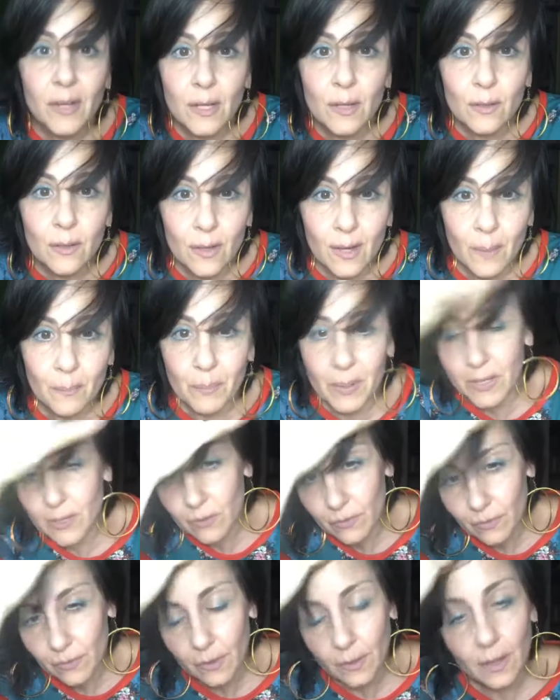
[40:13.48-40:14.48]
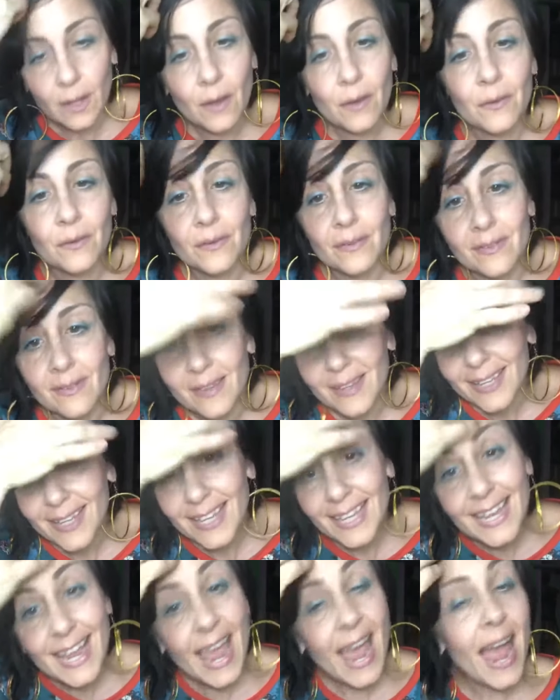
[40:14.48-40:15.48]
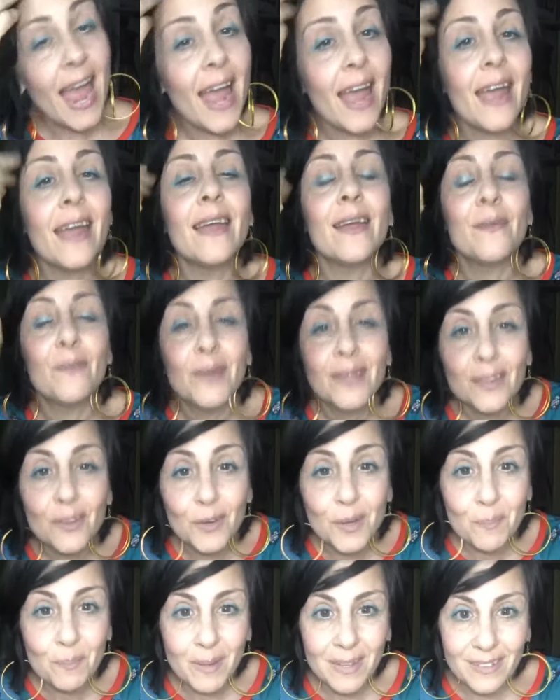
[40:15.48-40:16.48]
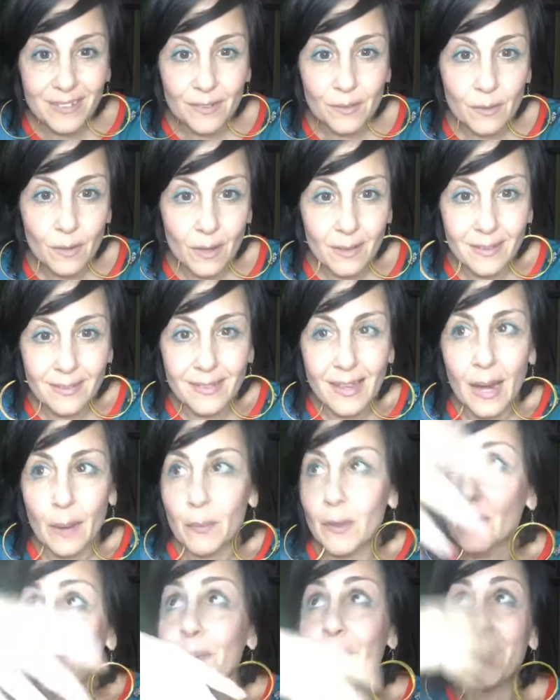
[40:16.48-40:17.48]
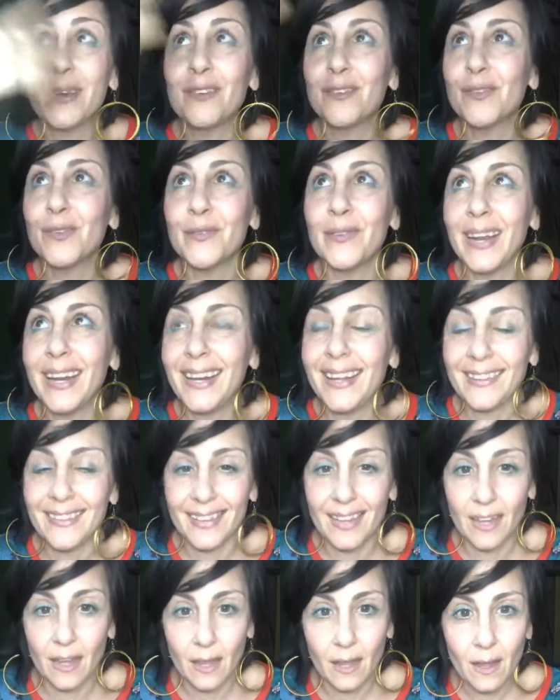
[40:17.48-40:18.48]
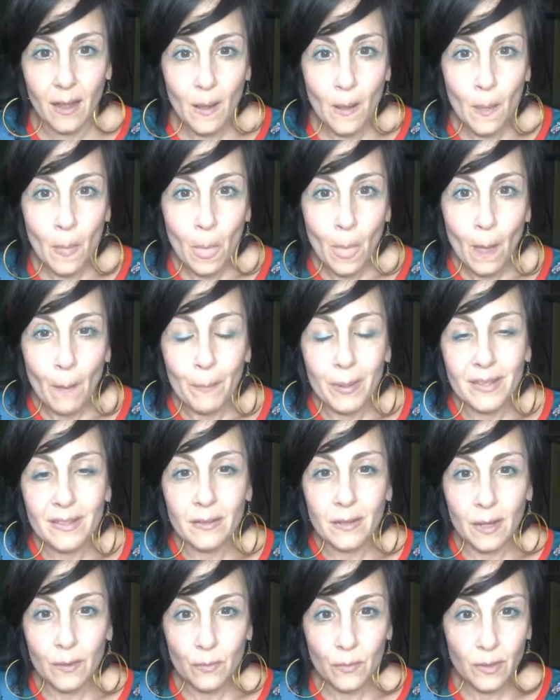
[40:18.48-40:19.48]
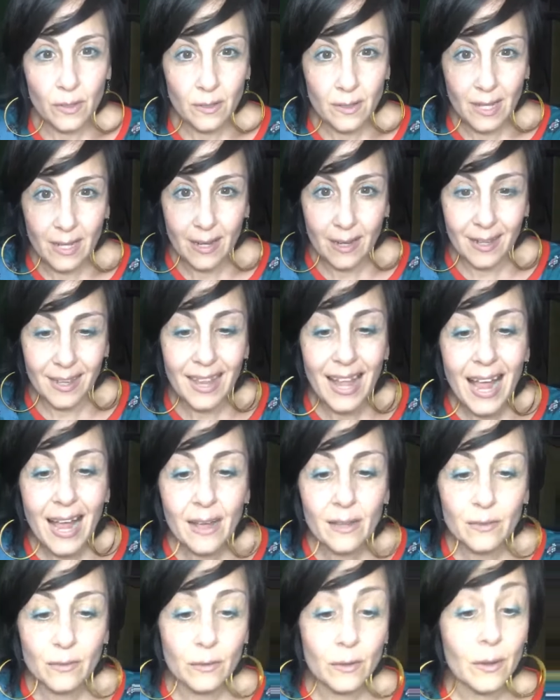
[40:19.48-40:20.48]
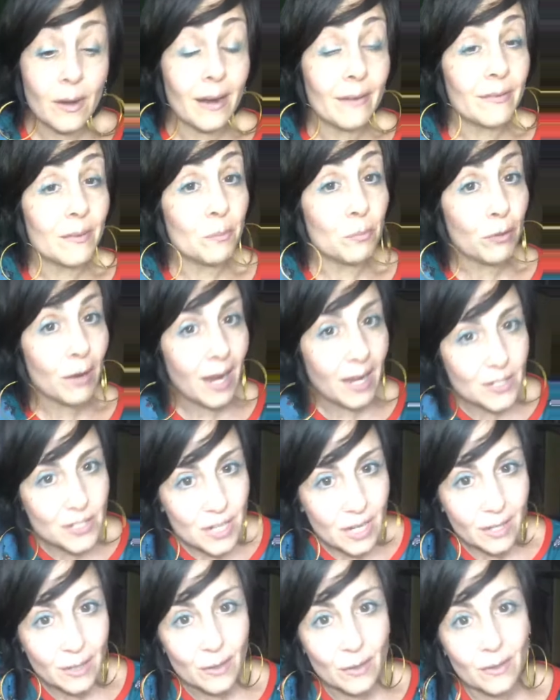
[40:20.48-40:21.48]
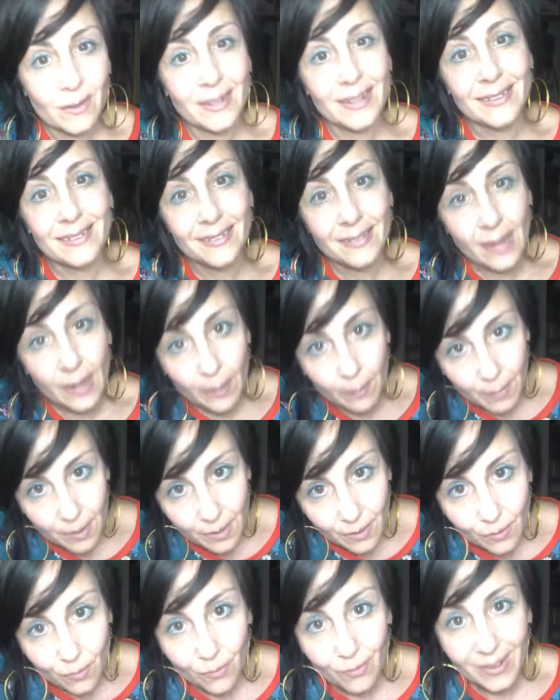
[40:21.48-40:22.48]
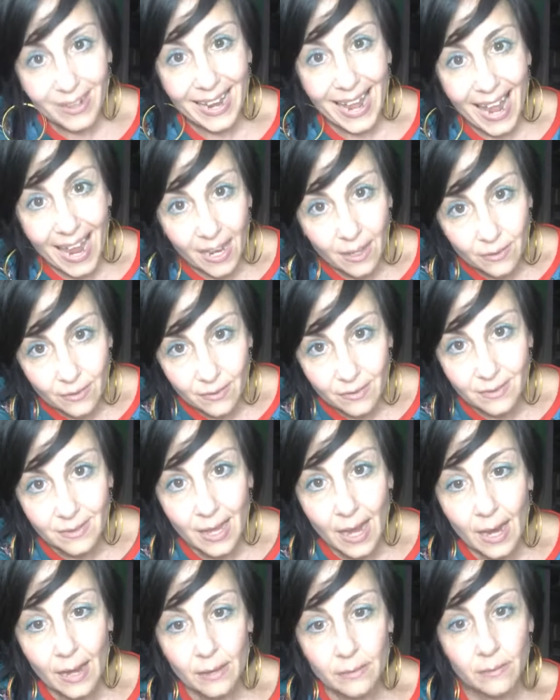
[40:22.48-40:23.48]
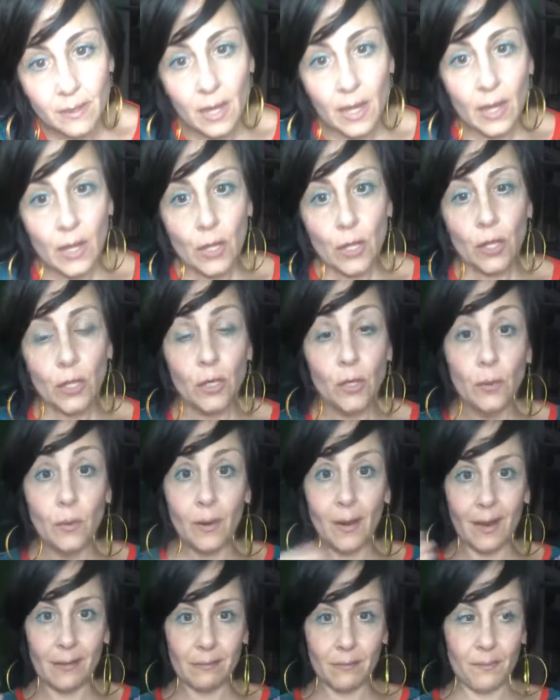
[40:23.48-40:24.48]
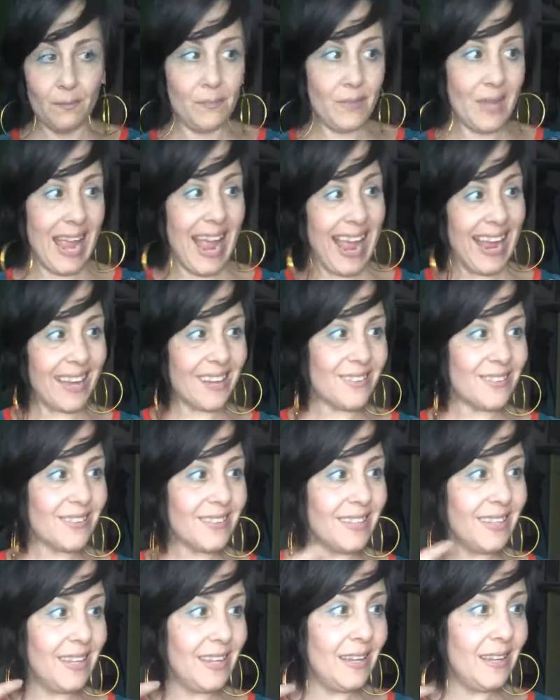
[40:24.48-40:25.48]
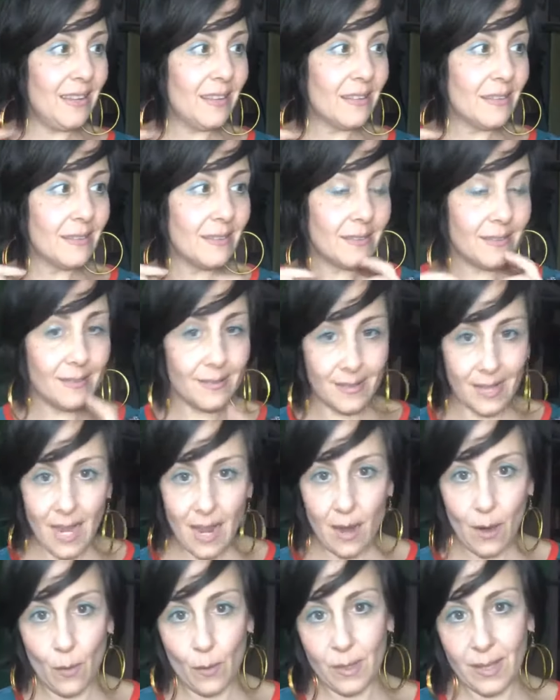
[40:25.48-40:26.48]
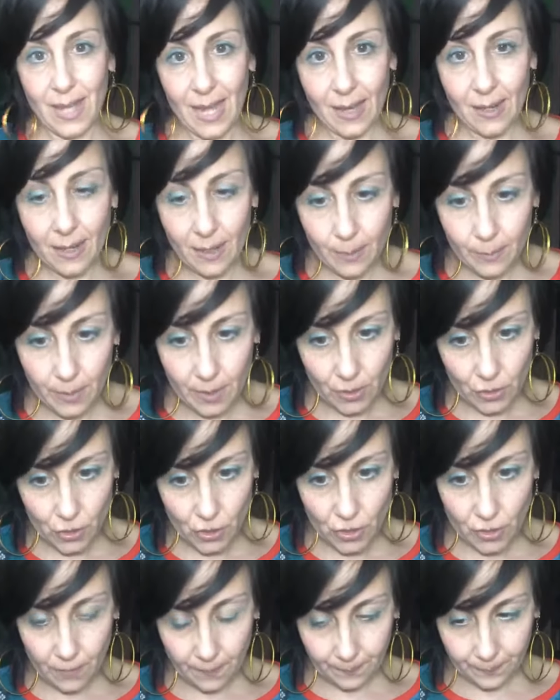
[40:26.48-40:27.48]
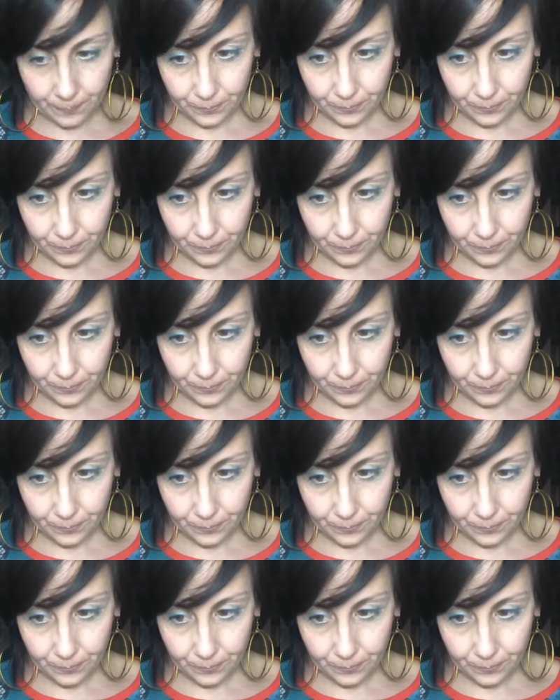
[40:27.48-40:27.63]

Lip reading: do you look at pictures of clothes? Yay! We look at pictures all the time. We look at pictures of anything. But sometimes when you take a class or you have a project or an assignment or an exercise, you actually sit with that image